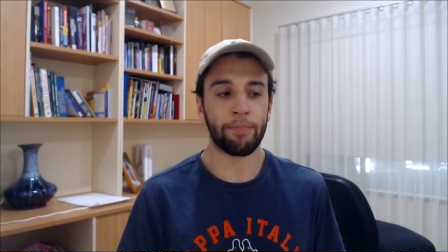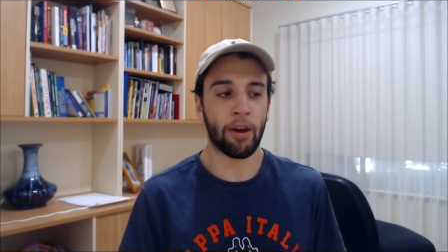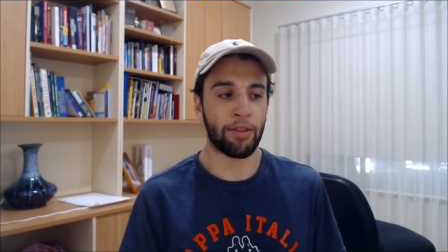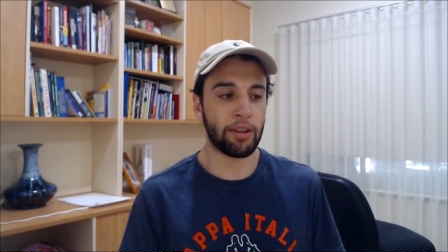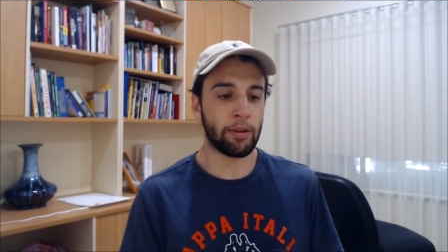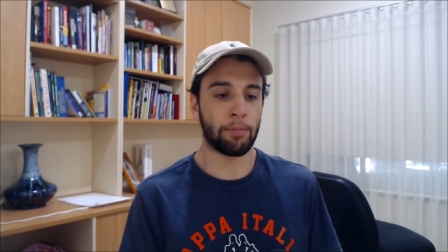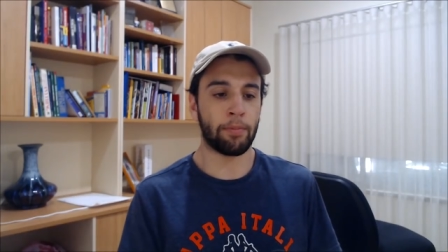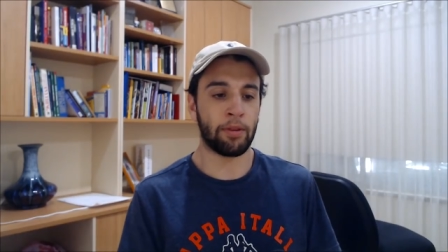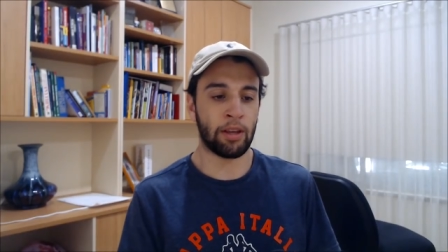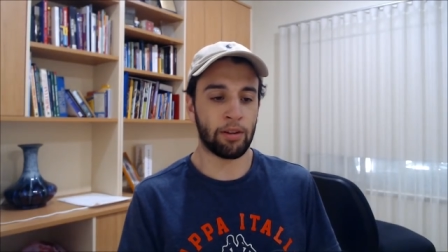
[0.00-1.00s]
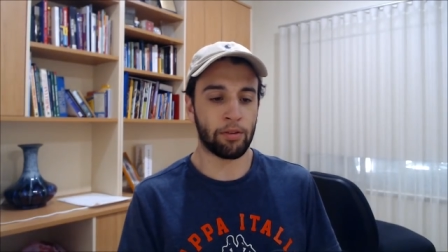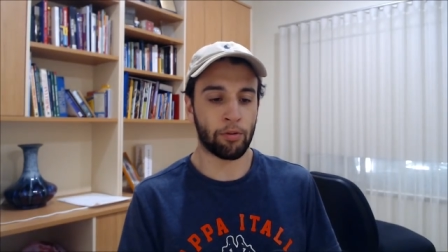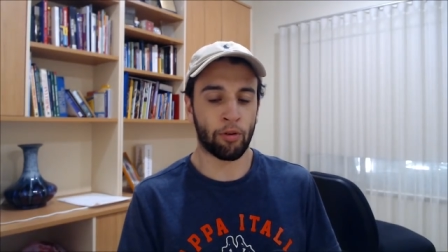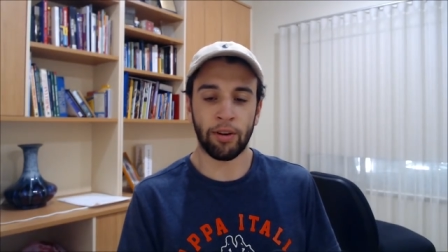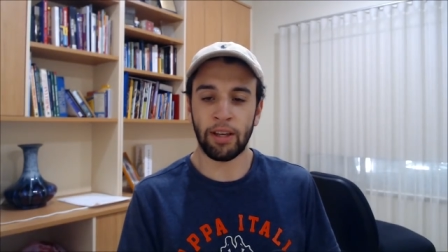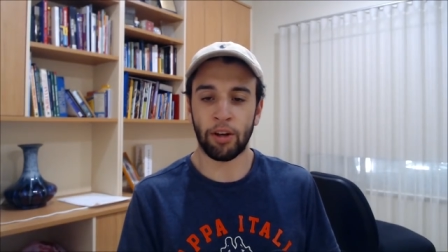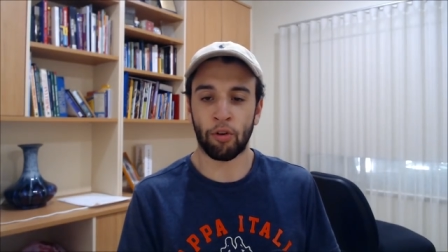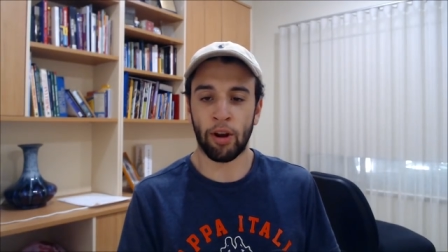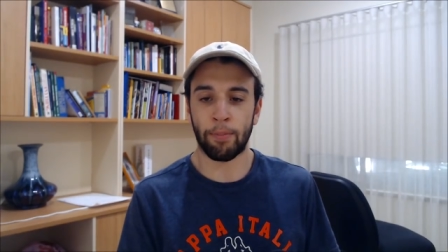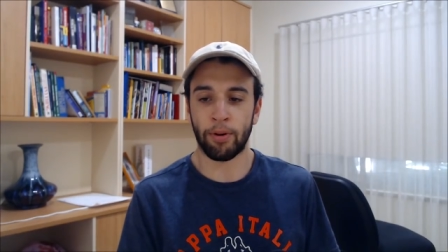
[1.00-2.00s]
I think the Grundy had a
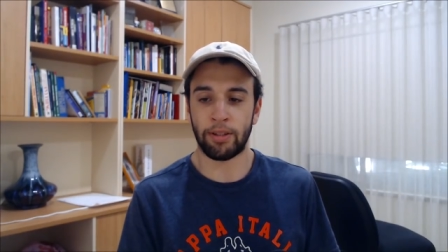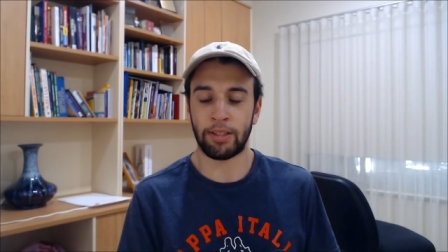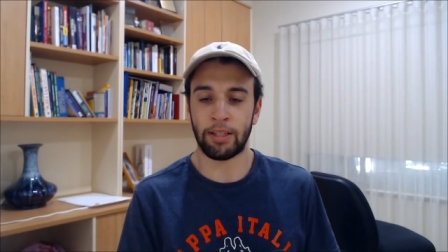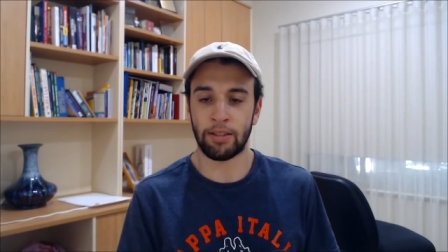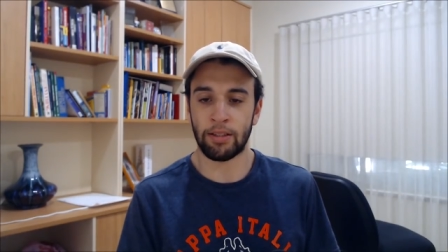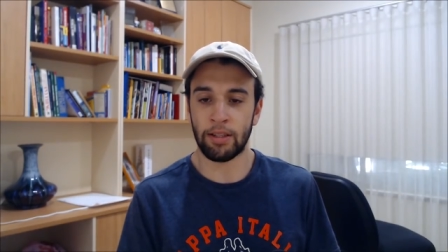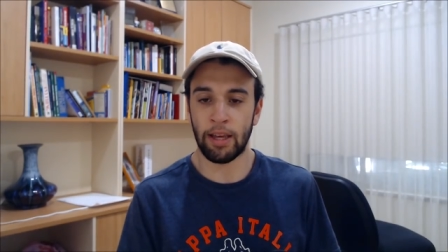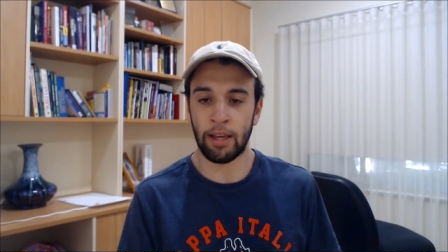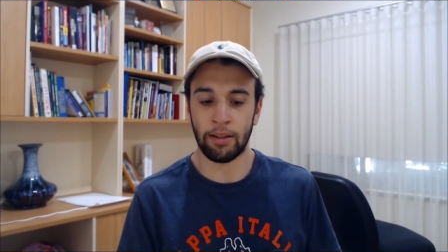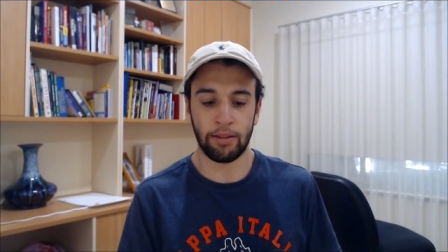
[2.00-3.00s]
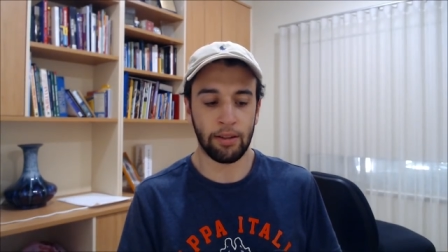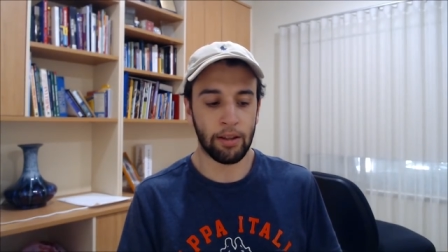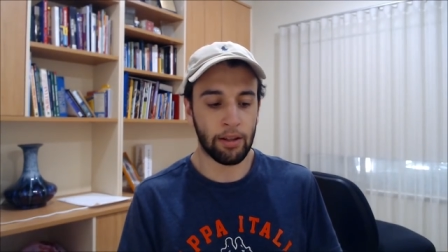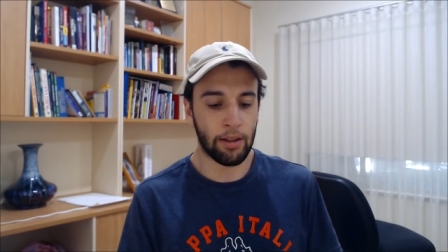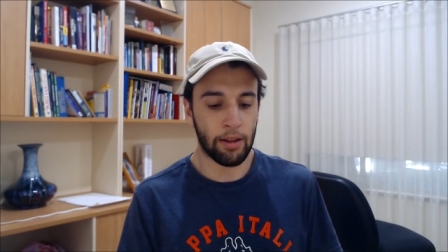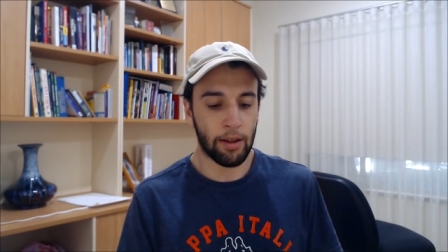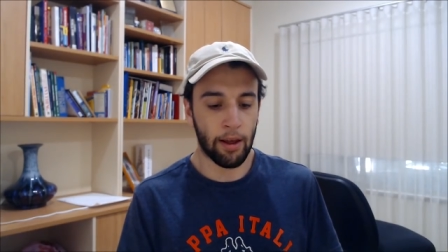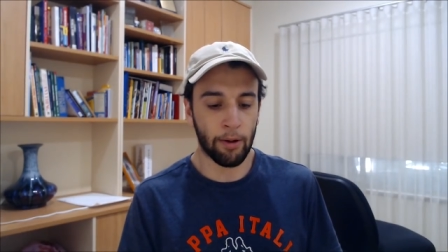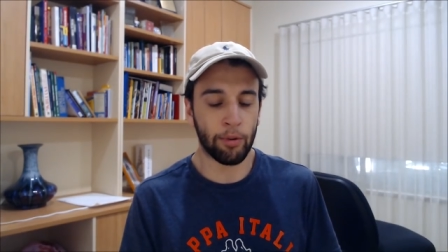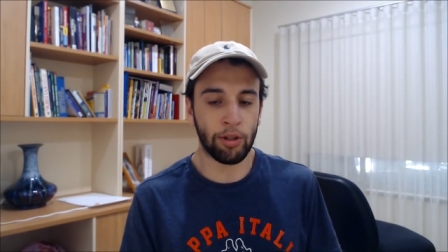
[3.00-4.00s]
great preseason, and
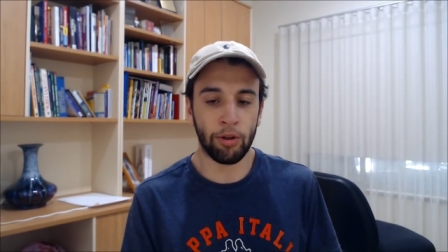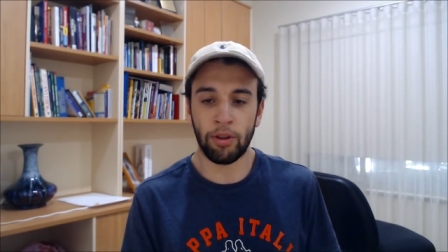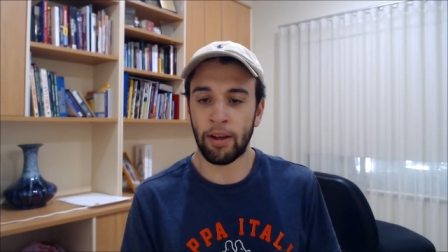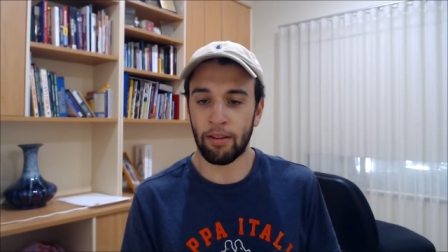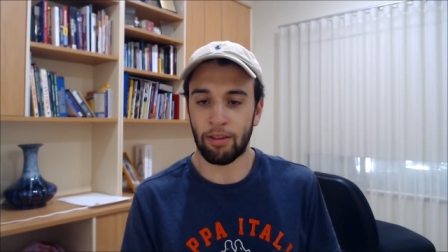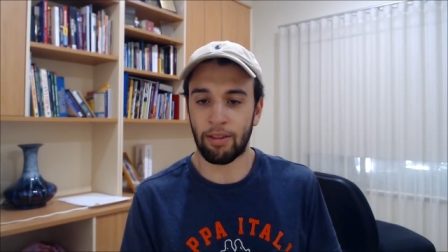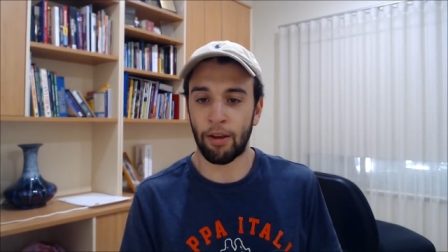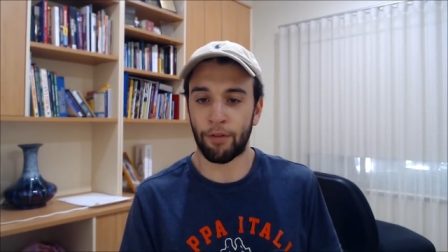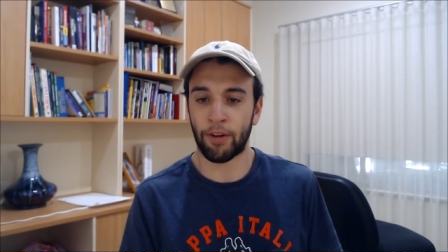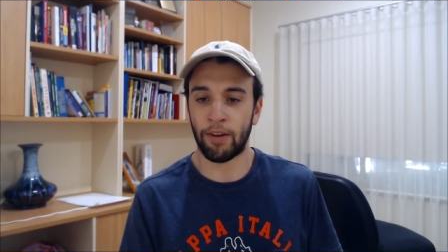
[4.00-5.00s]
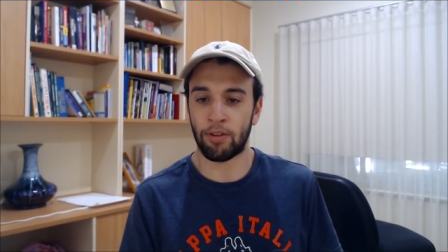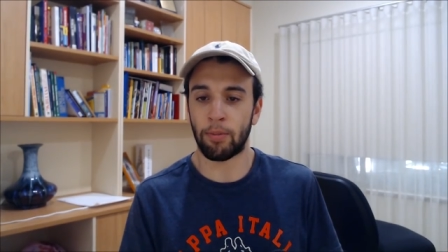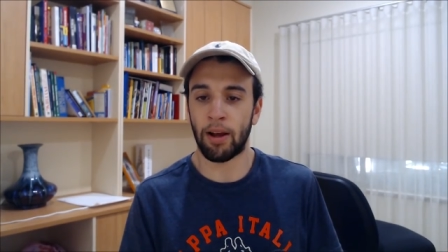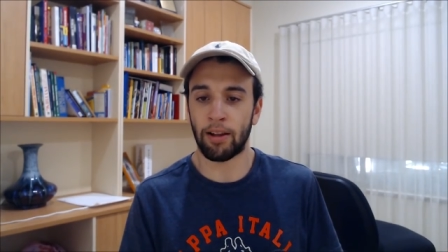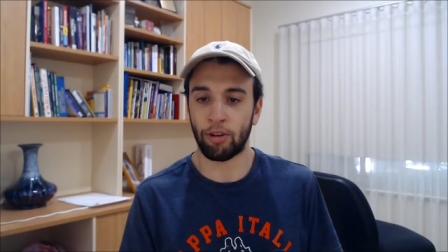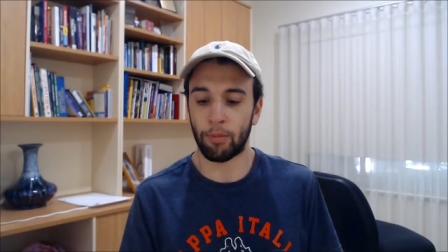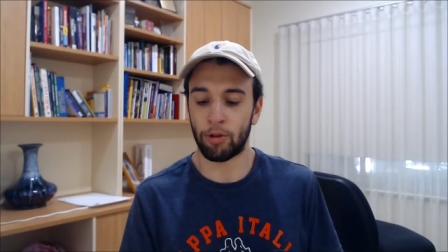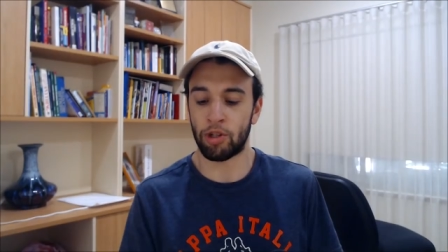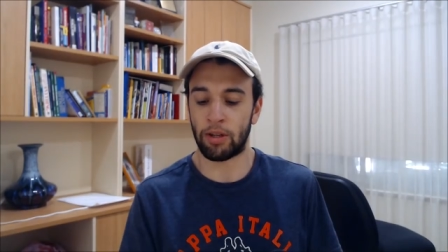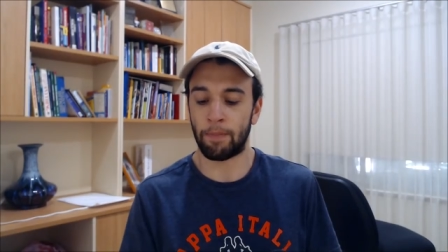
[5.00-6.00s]
we knew that Steph gives him a hard time
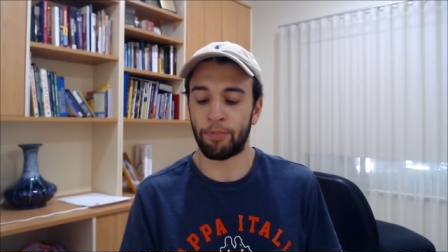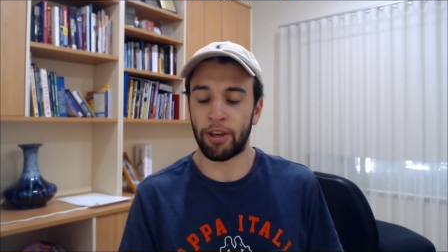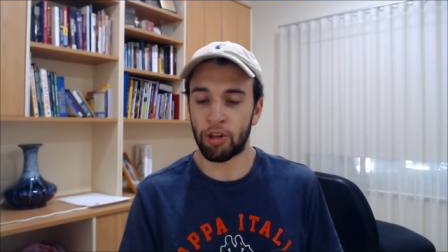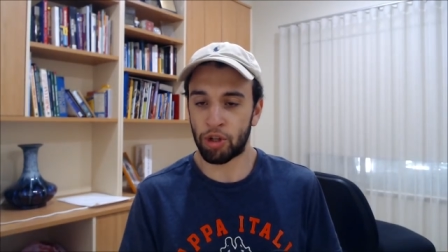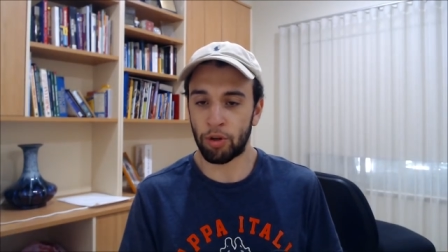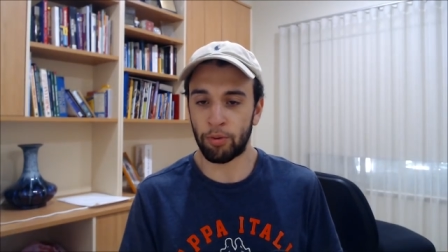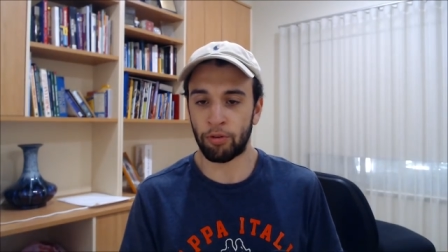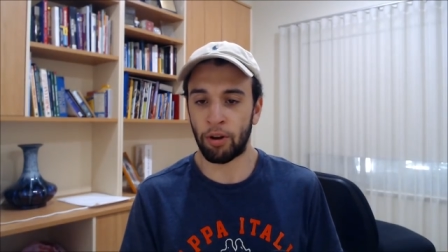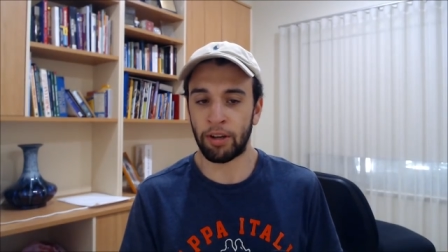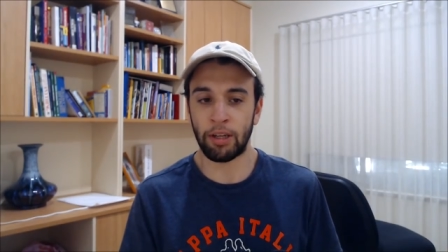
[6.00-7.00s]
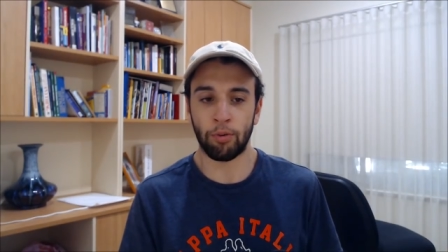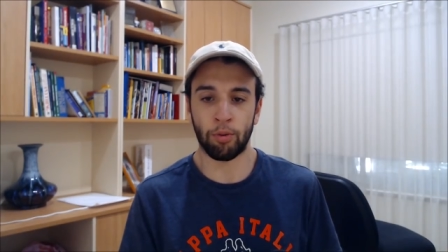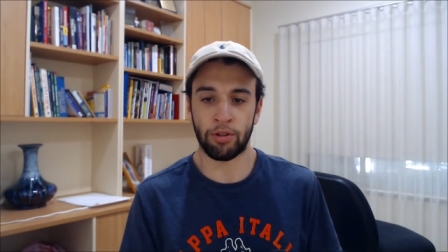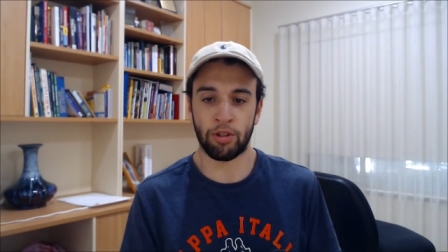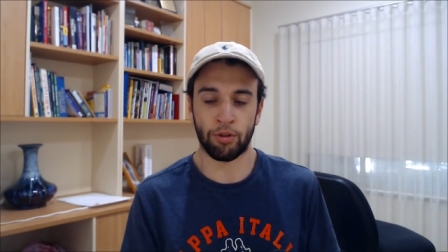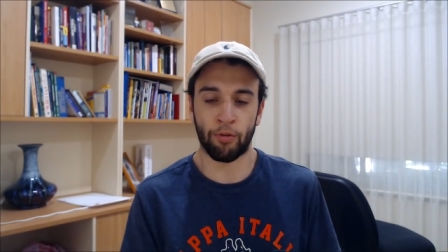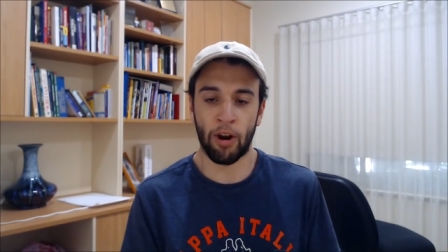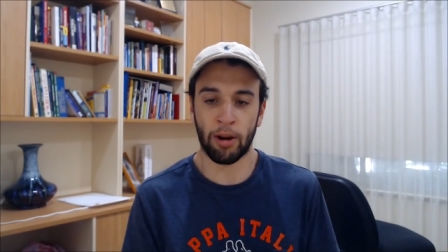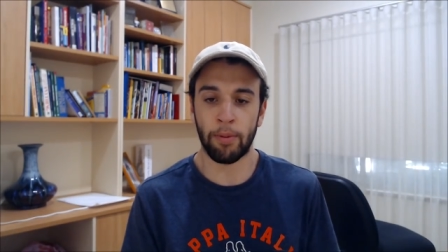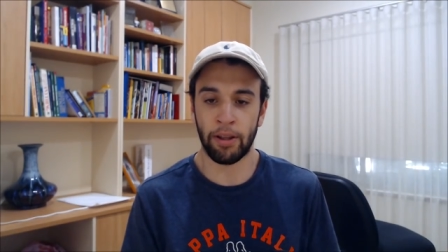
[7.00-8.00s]
usually. The issue with Grundy was just
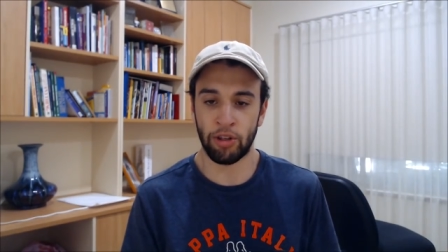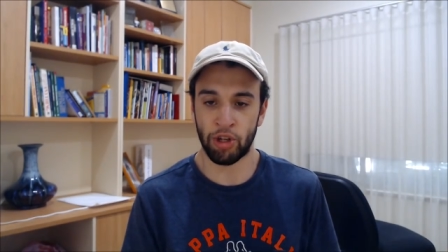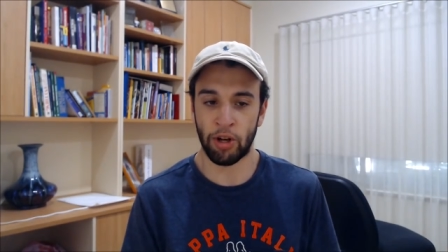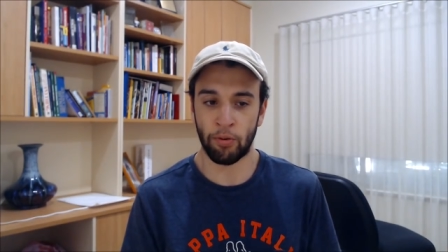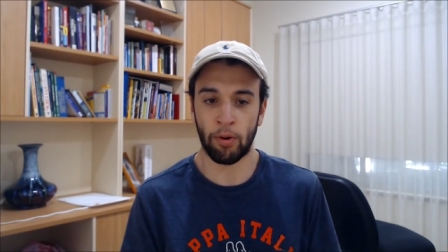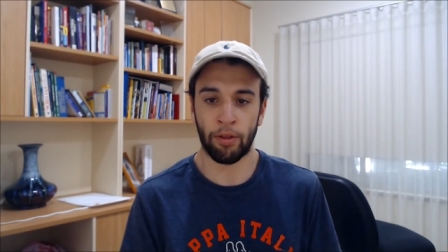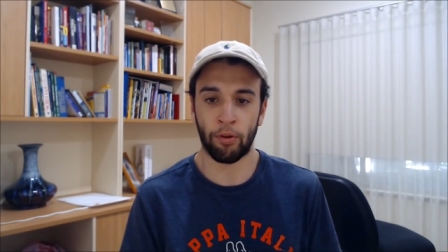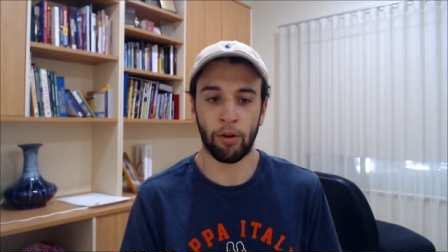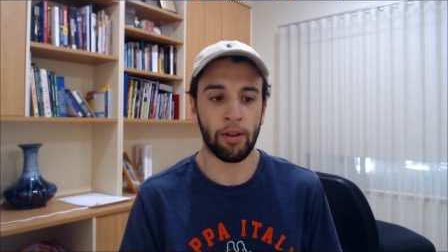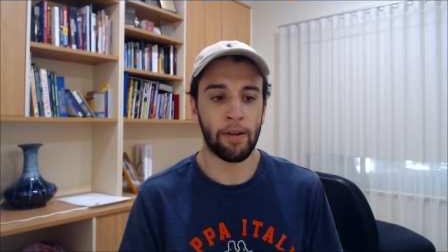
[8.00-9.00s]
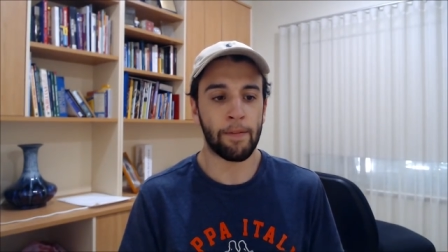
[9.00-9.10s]
ruckman in general, I thought.